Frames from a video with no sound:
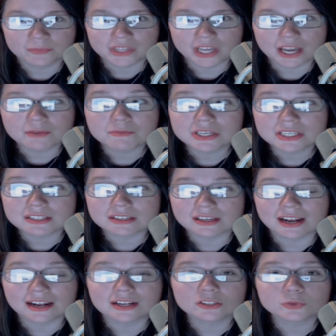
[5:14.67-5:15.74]
I miss it.
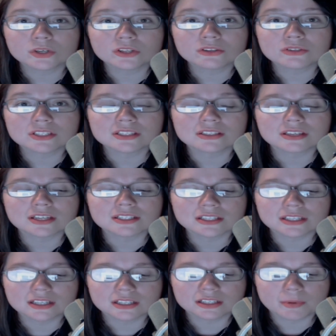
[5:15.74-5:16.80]
And it's one of those things. I
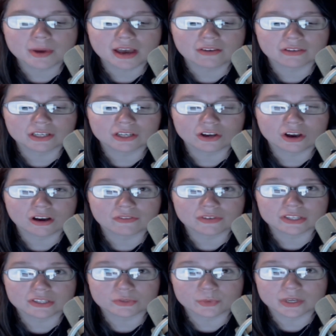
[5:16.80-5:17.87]
did end up having a coffee
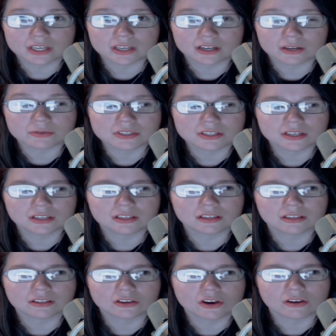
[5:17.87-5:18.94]
this week, and I was standing
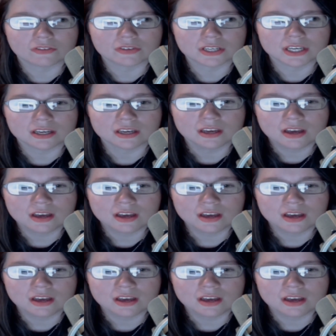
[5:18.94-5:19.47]
at the coffee